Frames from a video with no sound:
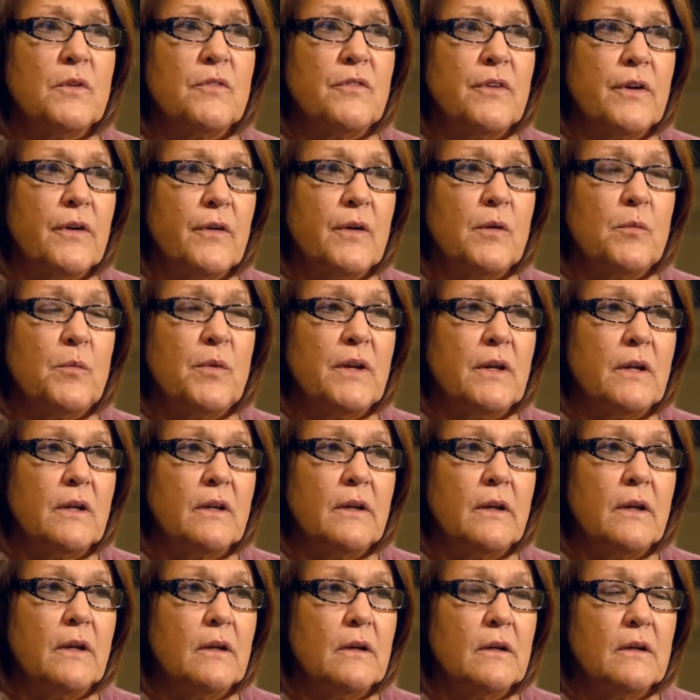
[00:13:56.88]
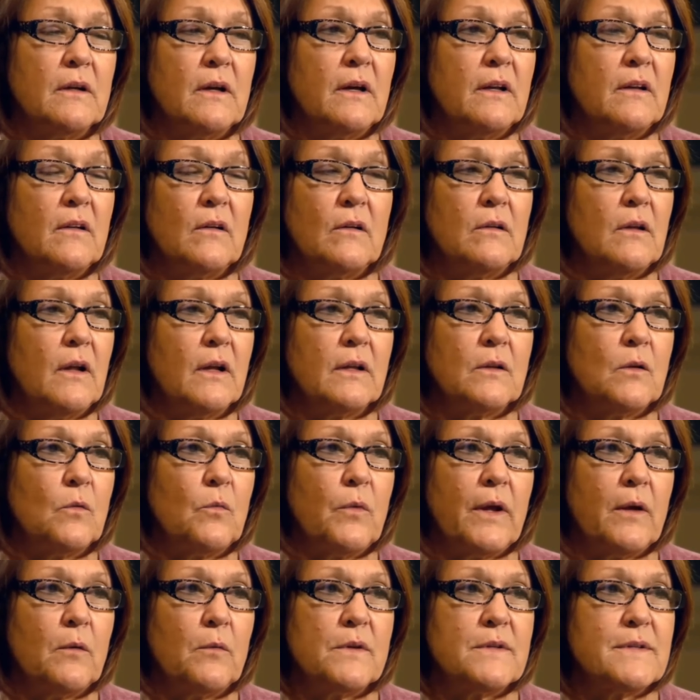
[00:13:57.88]
from the very beginning. I don't like the
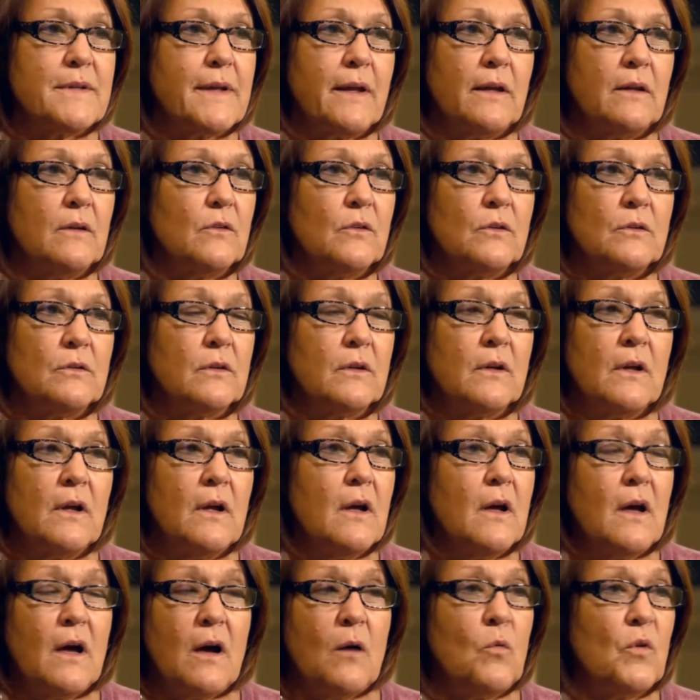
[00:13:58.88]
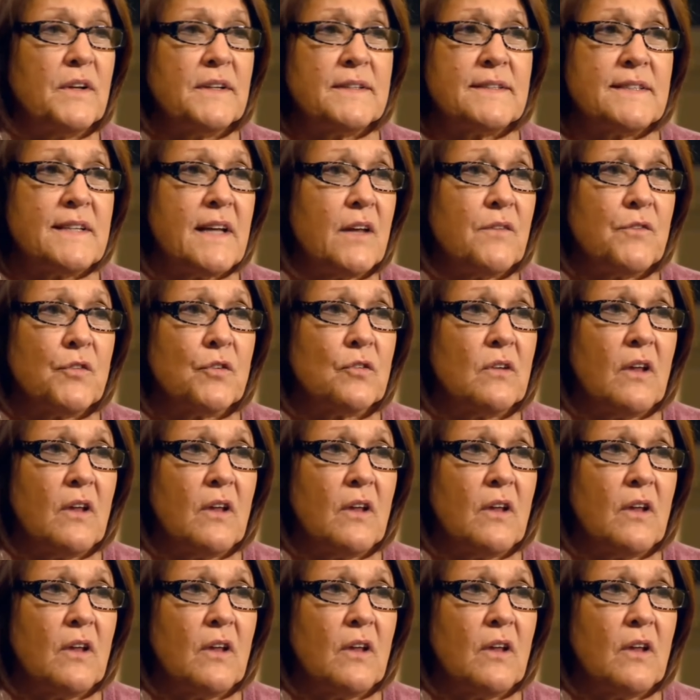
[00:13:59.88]
way it was handled. I want to save